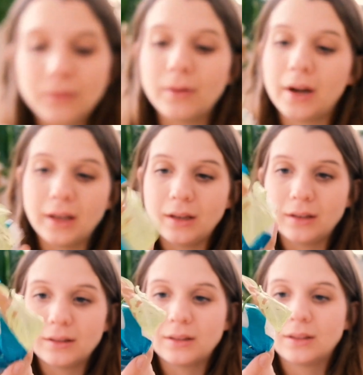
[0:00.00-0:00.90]
ready
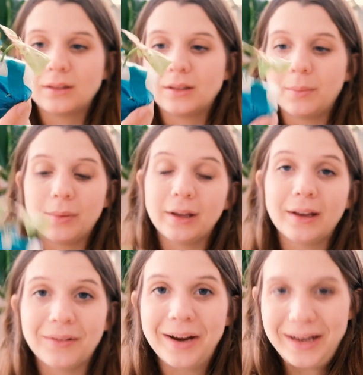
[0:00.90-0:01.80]
to
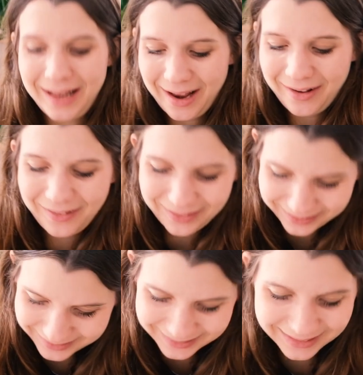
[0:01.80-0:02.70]
plant right now.
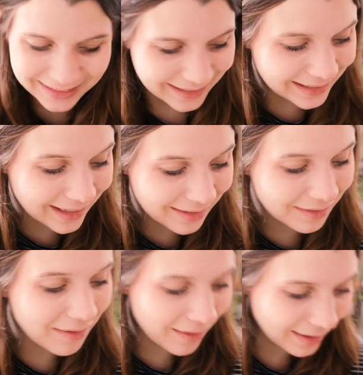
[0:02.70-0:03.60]
That's
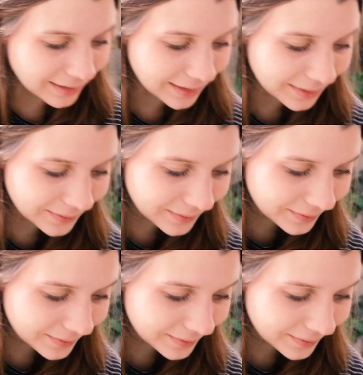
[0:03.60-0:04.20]
awesome.